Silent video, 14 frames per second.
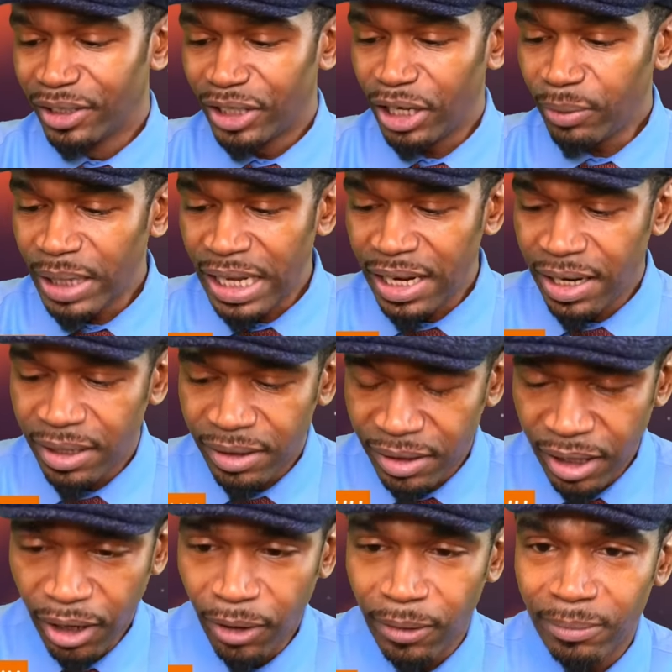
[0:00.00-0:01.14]
they already
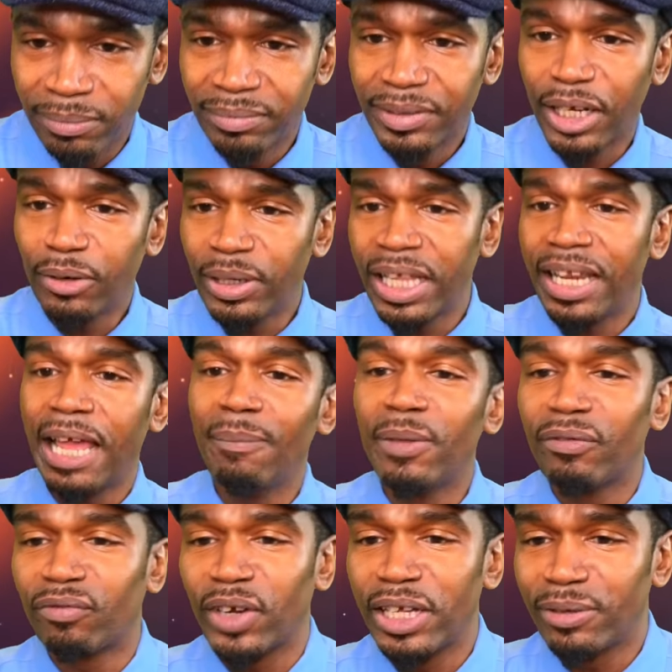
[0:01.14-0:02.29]
named
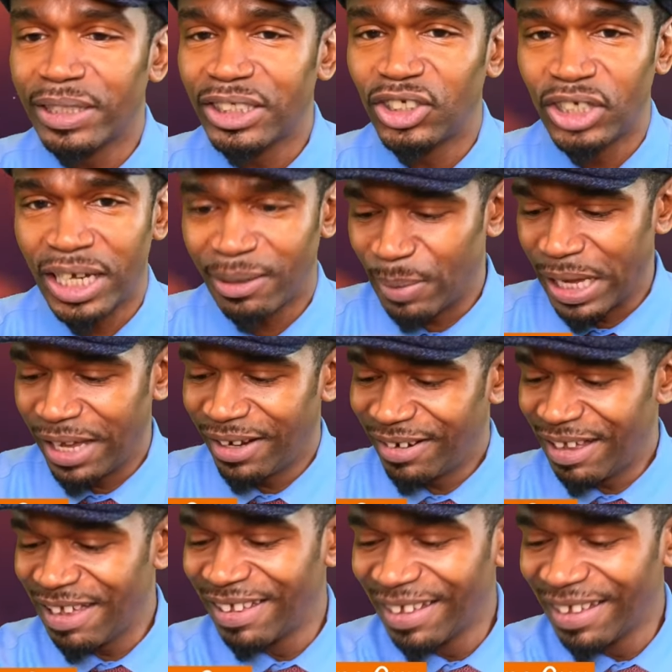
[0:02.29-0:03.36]
the fragrance Checkmate.